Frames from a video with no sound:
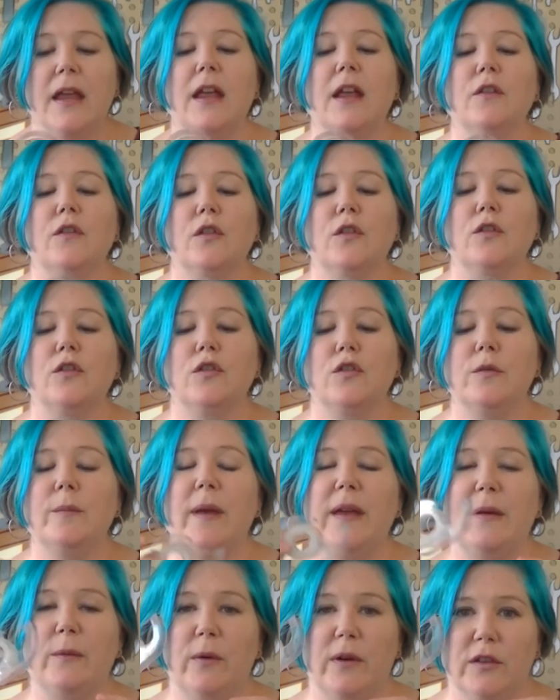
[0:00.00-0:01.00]
So you may
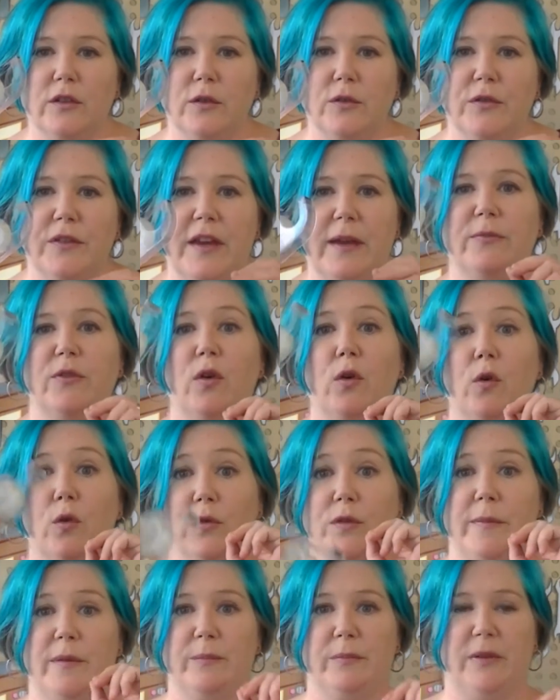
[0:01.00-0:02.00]
want a little tape to hold
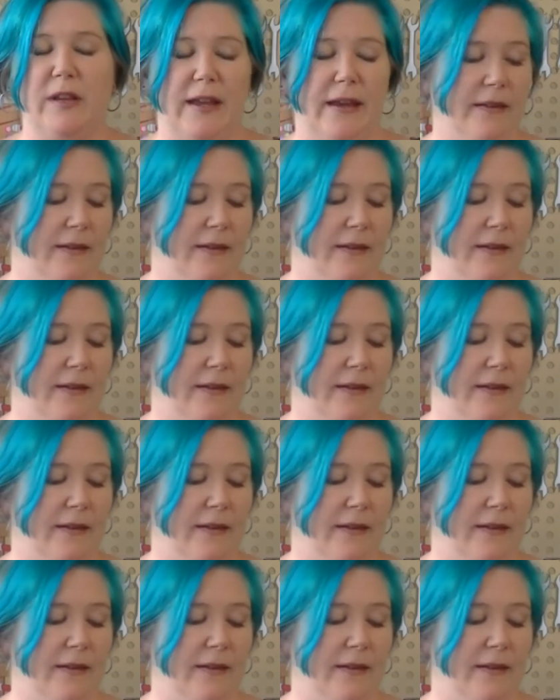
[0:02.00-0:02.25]
them in place.